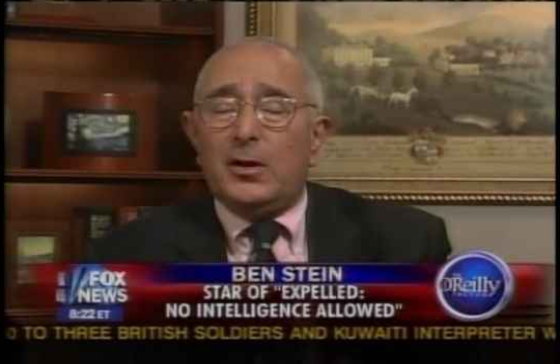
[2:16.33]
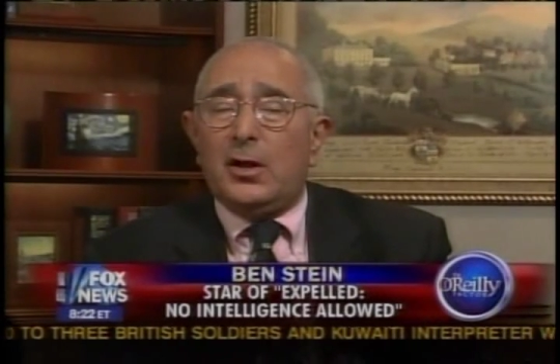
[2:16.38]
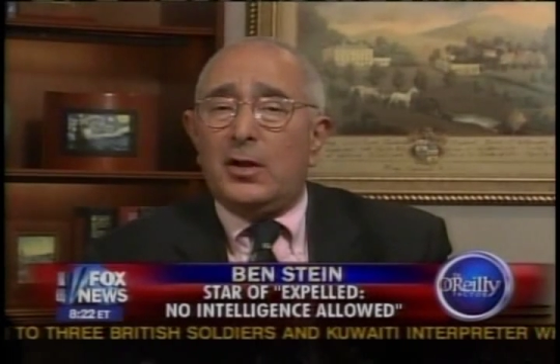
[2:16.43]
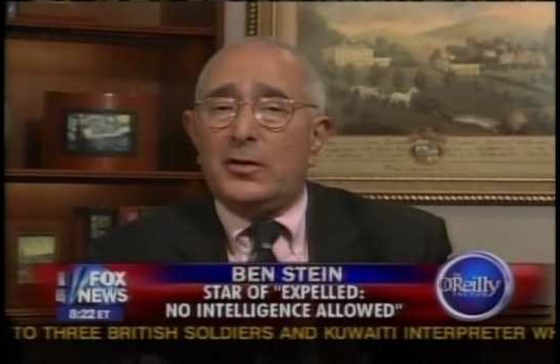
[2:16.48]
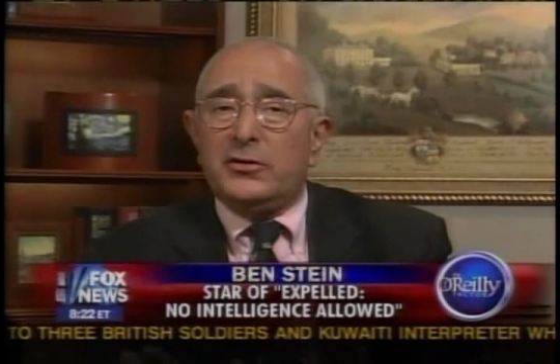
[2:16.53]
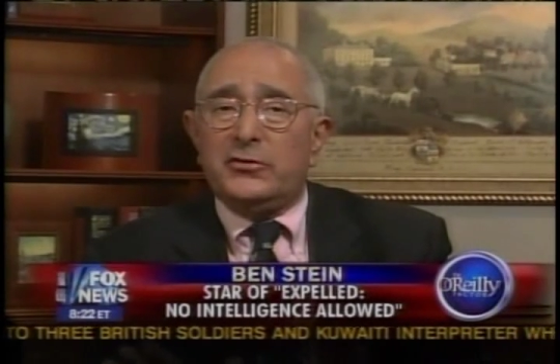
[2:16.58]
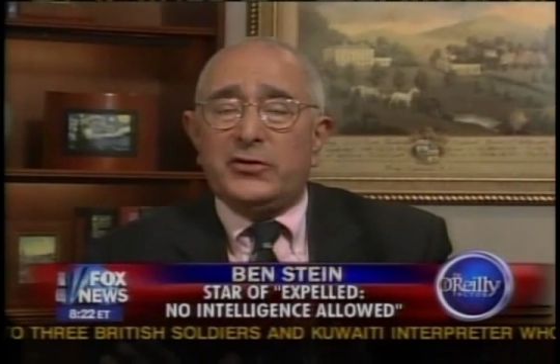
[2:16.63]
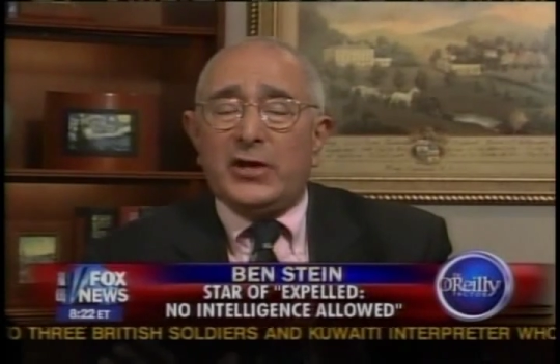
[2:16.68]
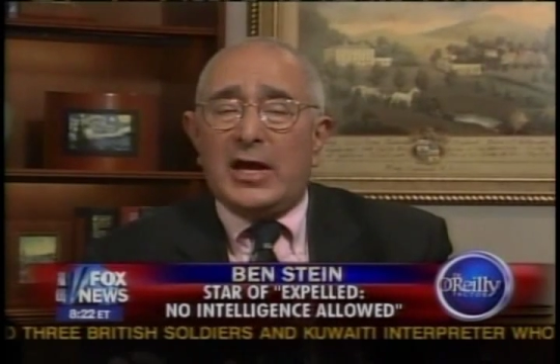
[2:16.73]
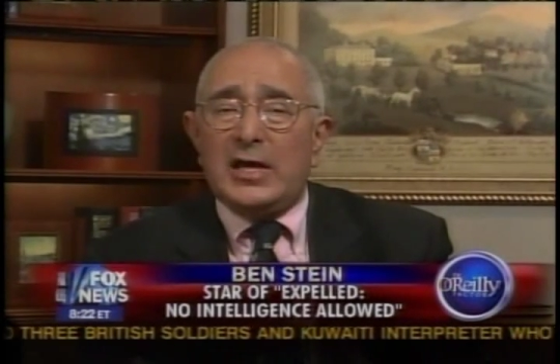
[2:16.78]

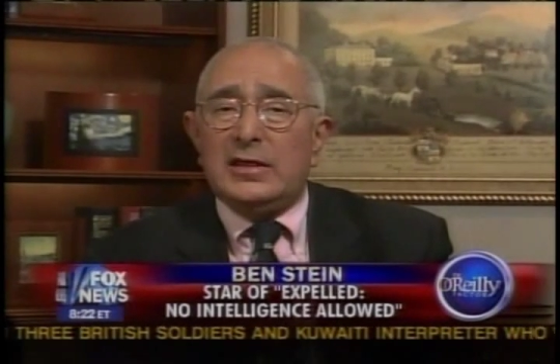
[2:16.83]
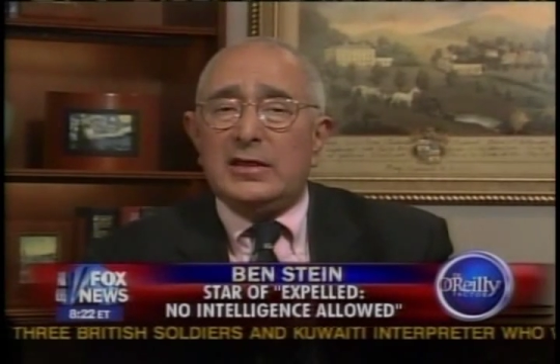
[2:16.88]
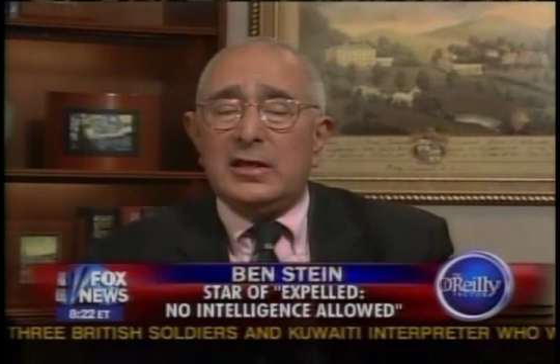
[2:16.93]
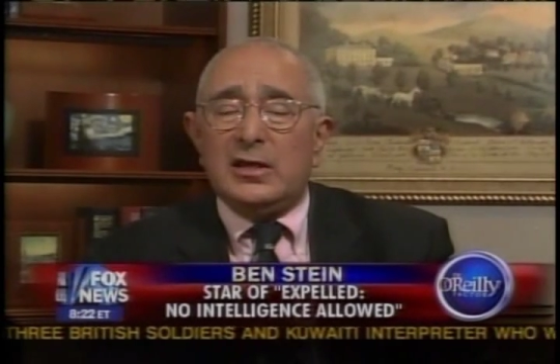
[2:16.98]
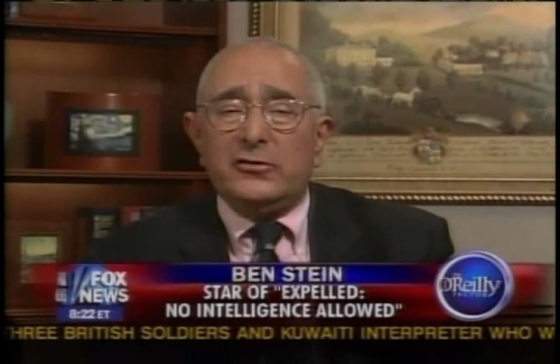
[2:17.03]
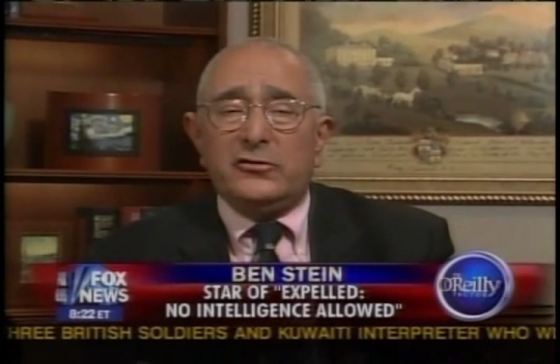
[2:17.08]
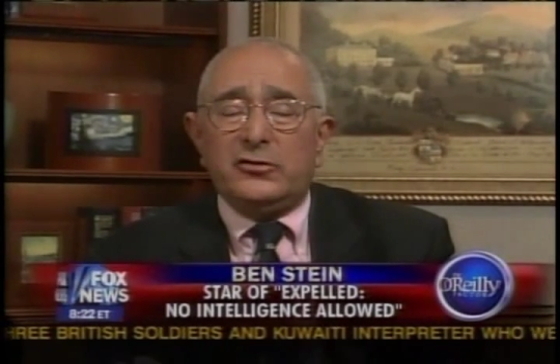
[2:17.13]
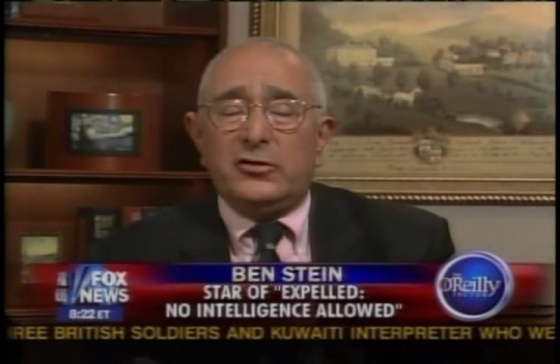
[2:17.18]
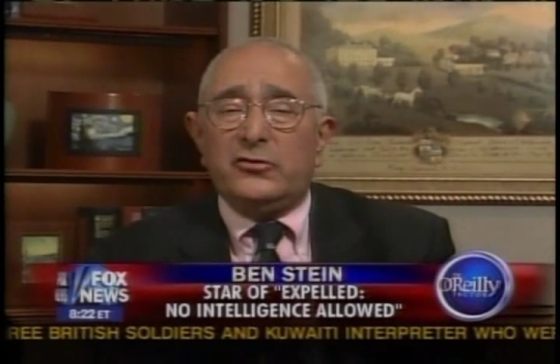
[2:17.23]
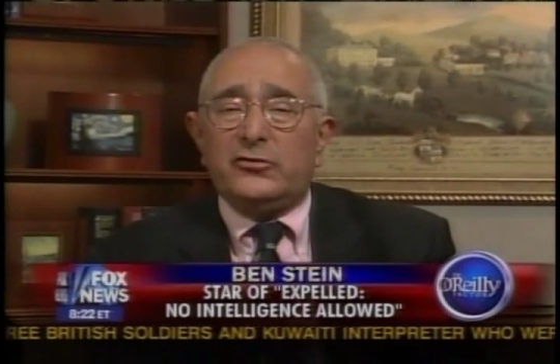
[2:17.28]
all these
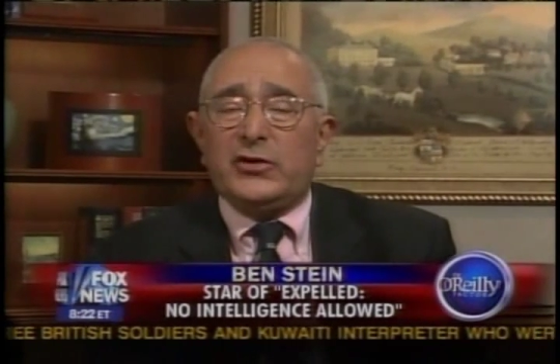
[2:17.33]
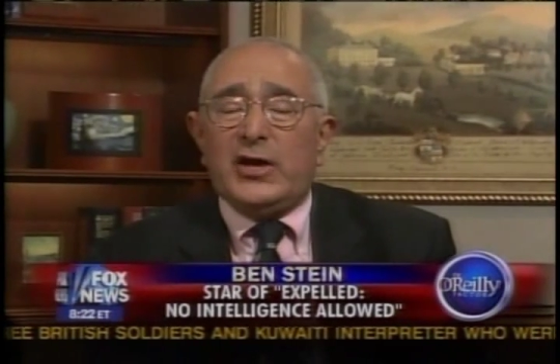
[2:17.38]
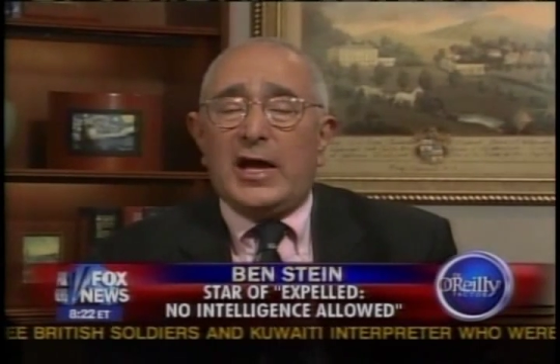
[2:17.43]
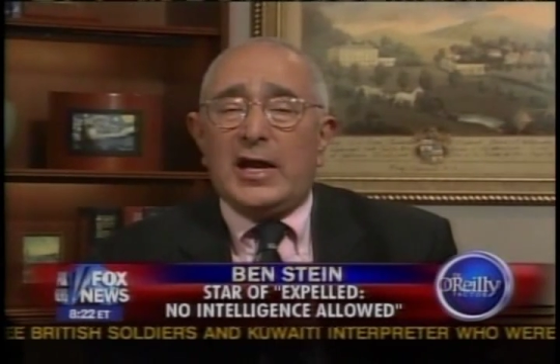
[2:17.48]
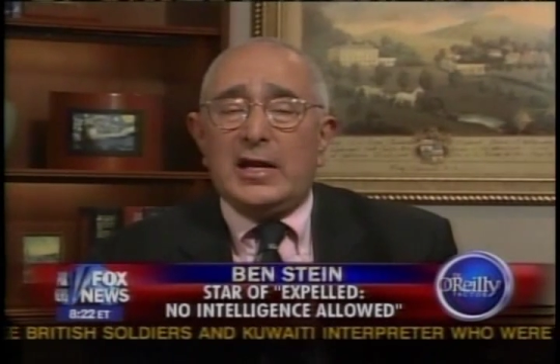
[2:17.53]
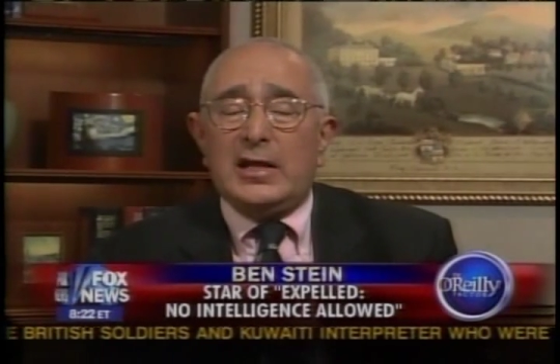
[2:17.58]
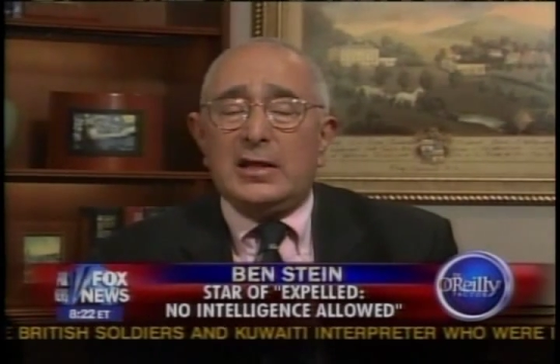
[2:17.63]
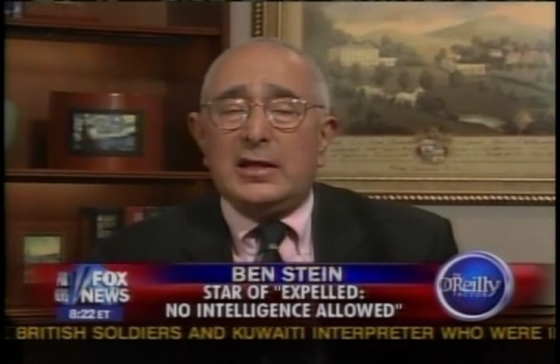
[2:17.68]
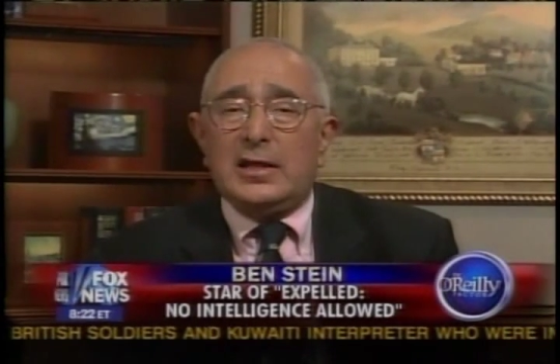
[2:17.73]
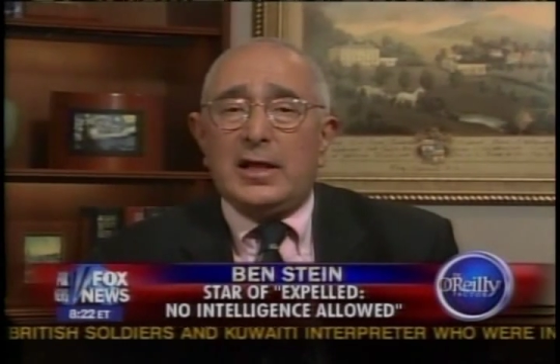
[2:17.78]
atheists can
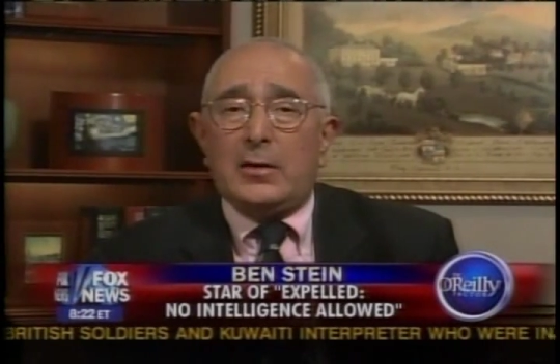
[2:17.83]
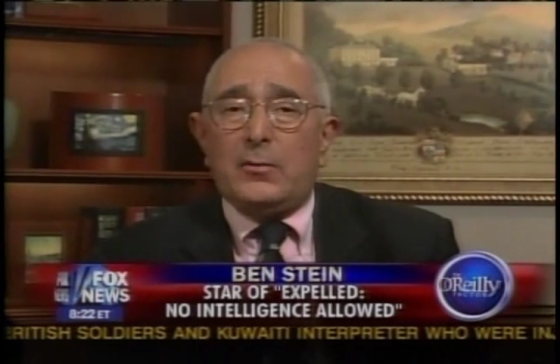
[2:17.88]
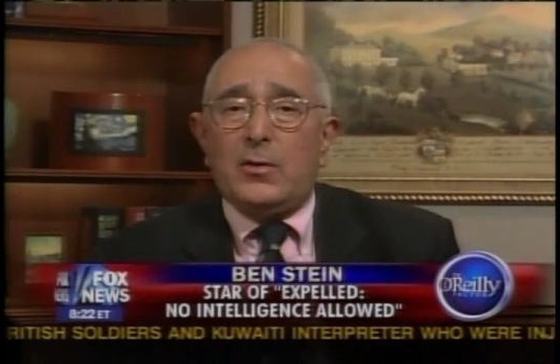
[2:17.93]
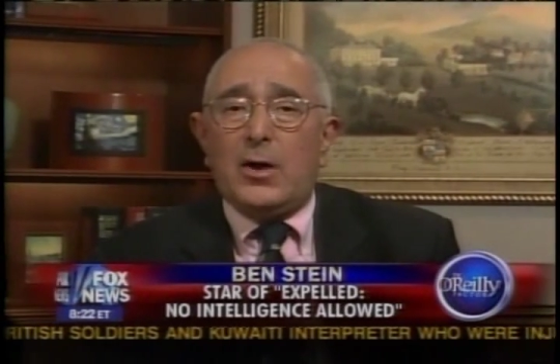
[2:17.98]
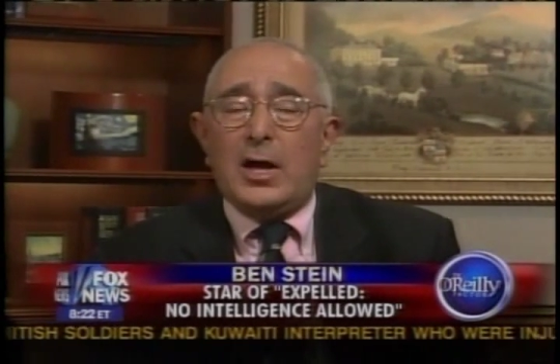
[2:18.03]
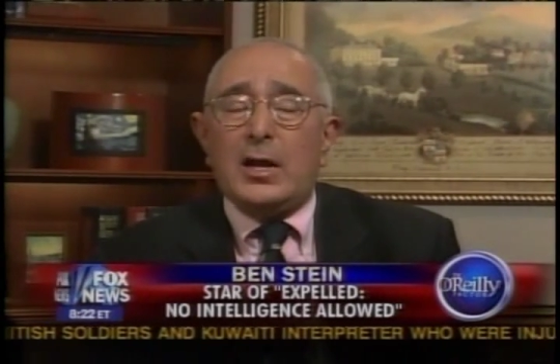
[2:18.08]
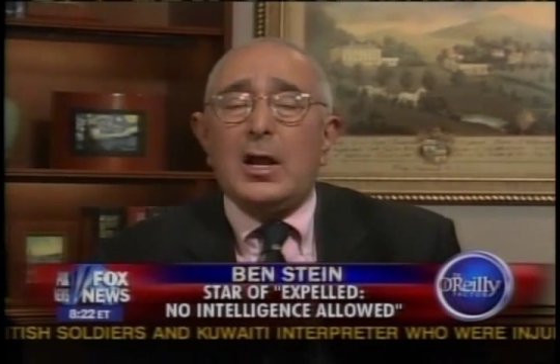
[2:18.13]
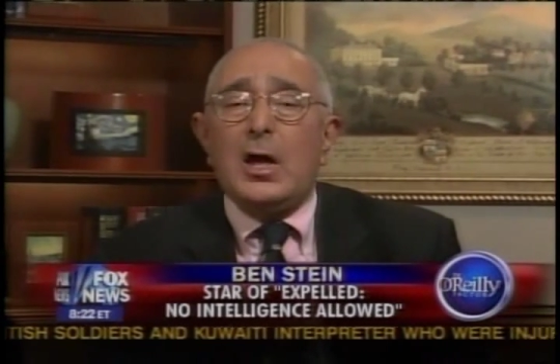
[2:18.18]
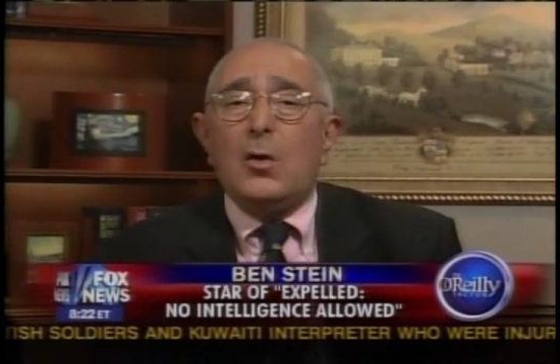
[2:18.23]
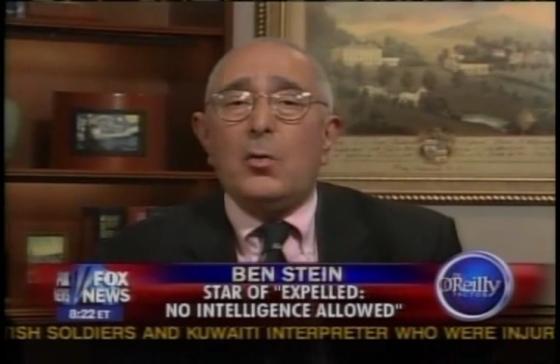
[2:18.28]
say anything they
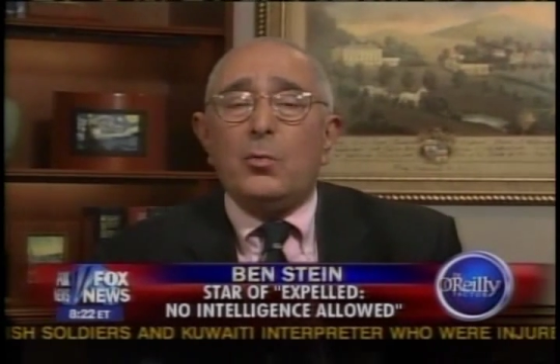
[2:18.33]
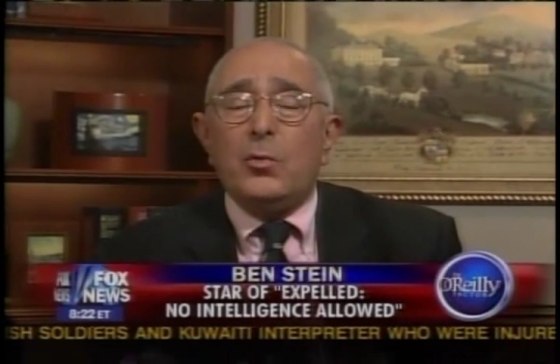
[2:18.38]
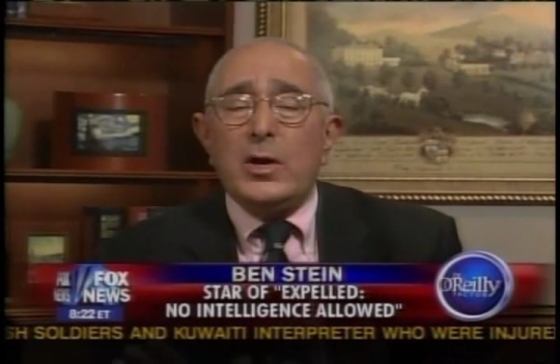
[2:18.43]
want.